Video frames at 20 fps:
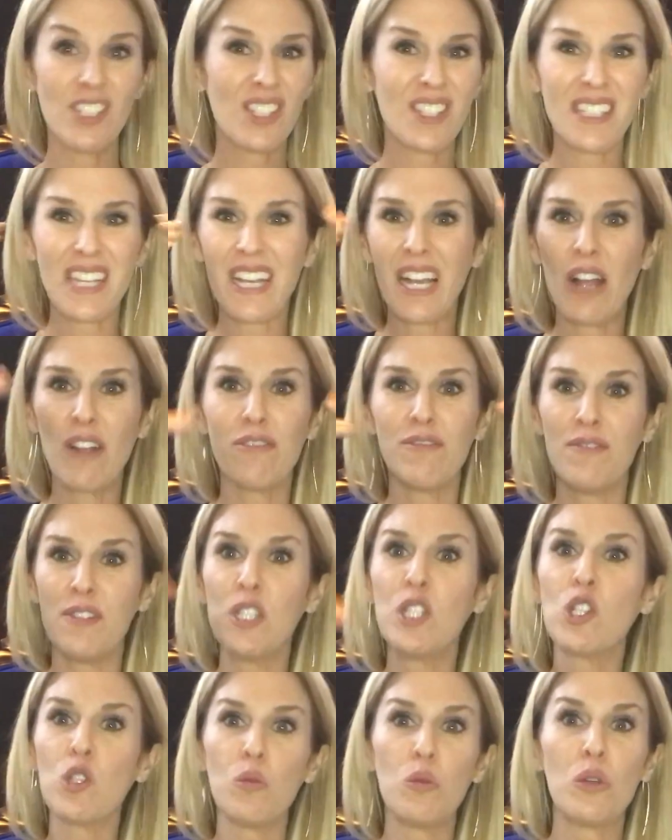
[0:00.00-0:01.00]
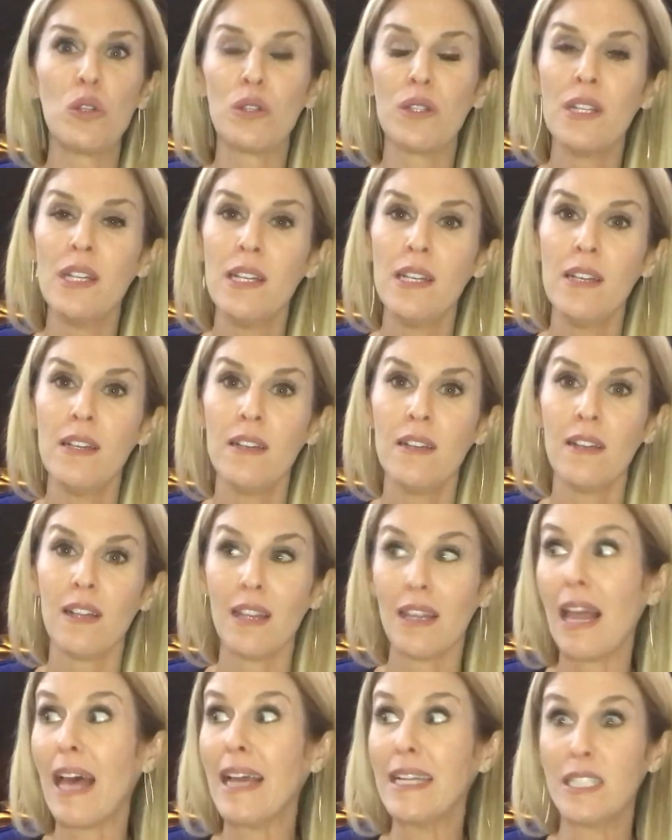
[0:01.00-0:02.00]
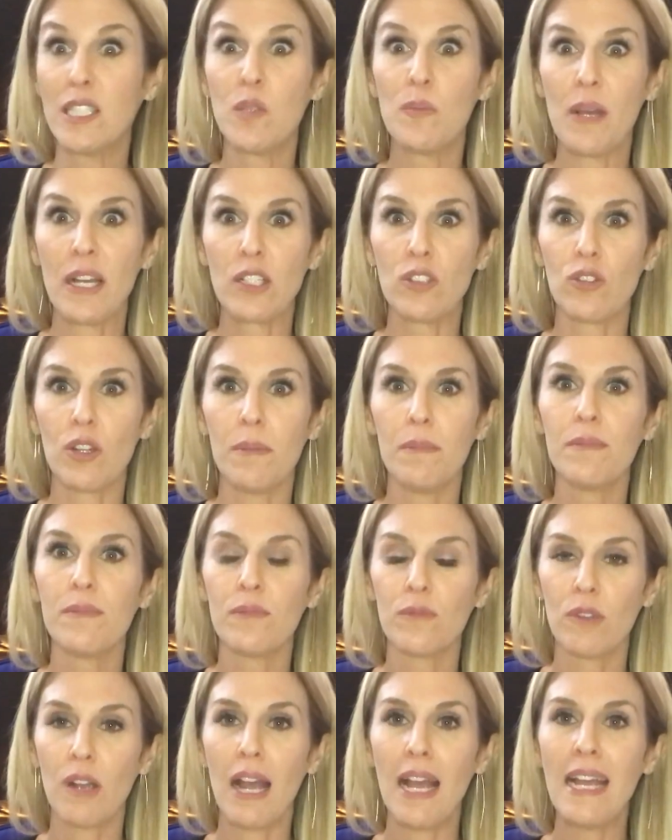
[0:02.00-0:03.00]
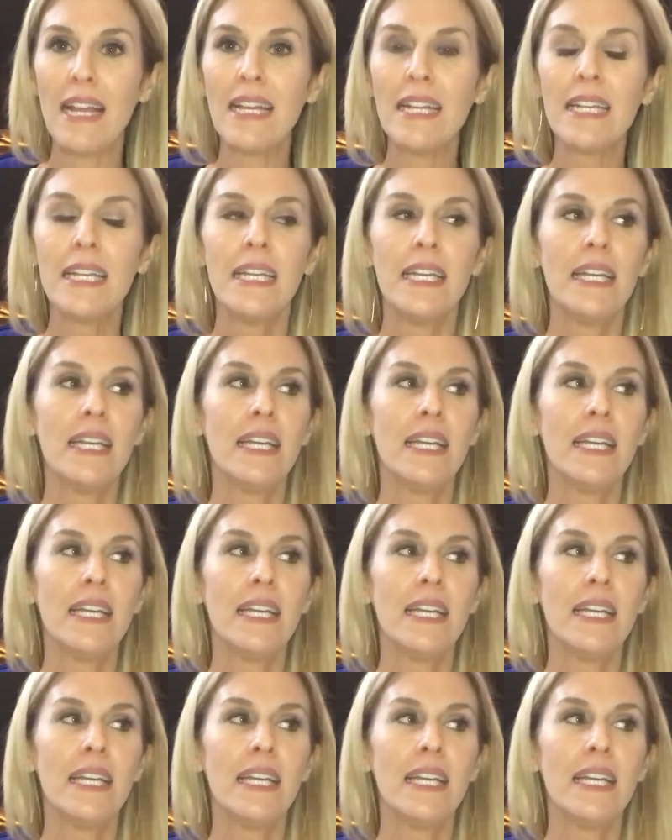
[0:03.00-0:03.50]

Just like our visual light spectrum, right?